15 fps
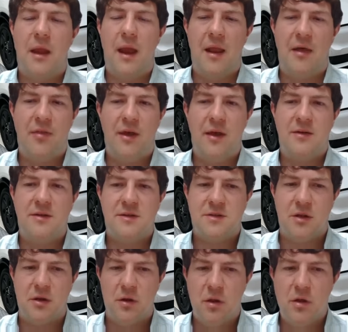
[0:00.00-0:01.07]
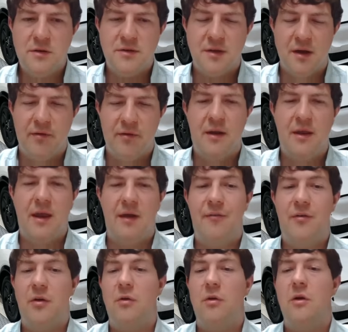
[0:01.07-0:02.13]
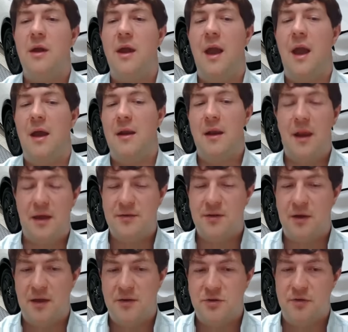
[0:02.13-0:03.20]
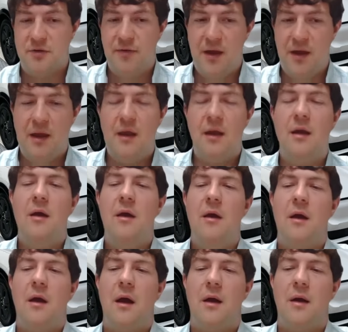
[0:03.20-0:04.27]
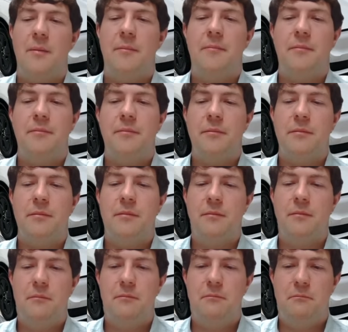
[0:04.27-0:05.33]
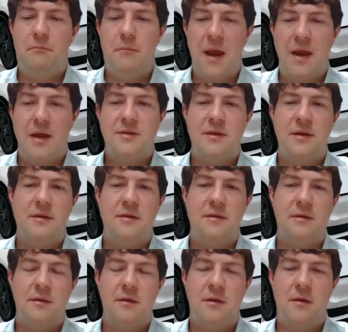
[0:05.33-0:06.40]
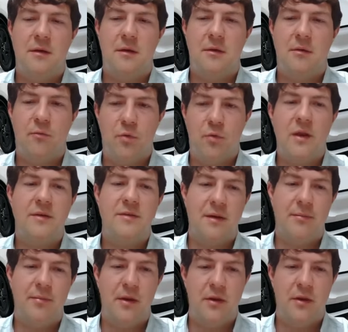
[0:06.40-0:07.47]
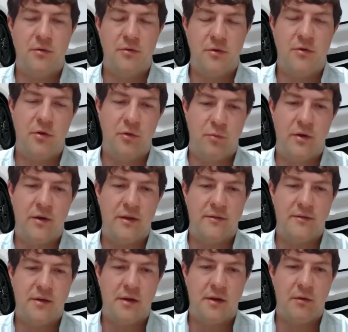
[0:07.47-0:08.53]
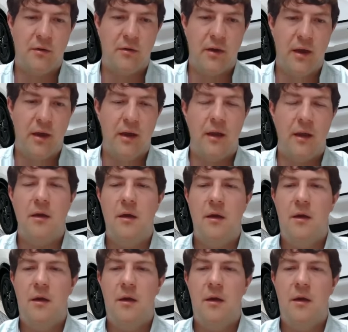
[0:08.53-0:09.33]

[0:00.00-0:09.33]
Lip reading: and I think just the looks of it, if you're looking at it as an SUV, um, makes it really something you would consider, okay?